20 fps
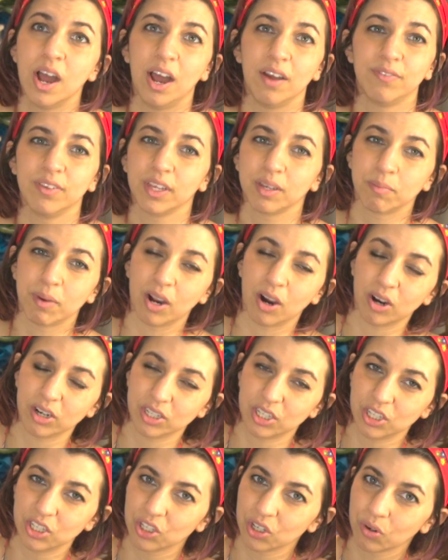I feel like my
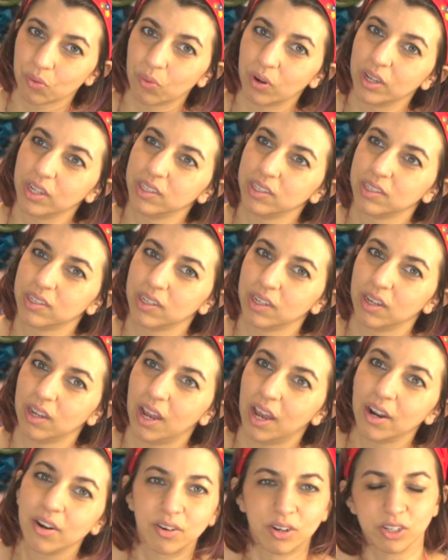art teacher was,
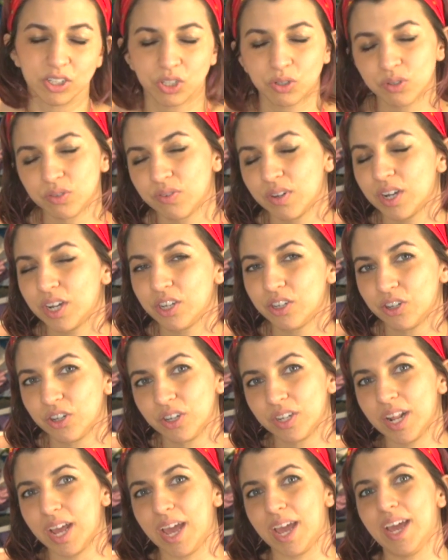I don't know, she was very
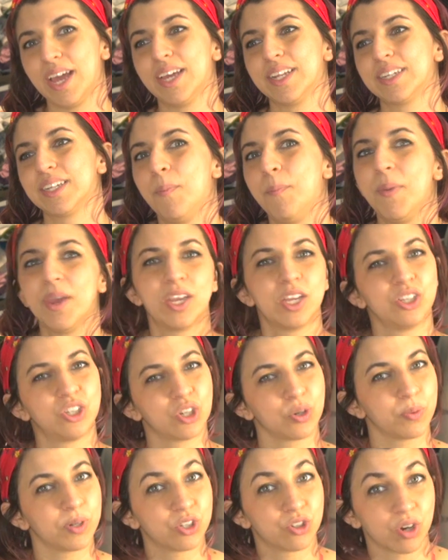good at making
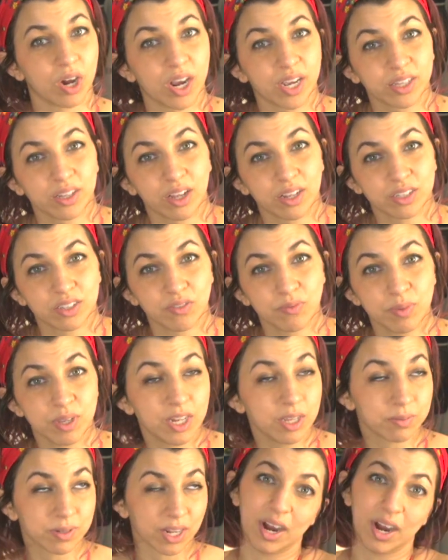sure we tried lots of mediums.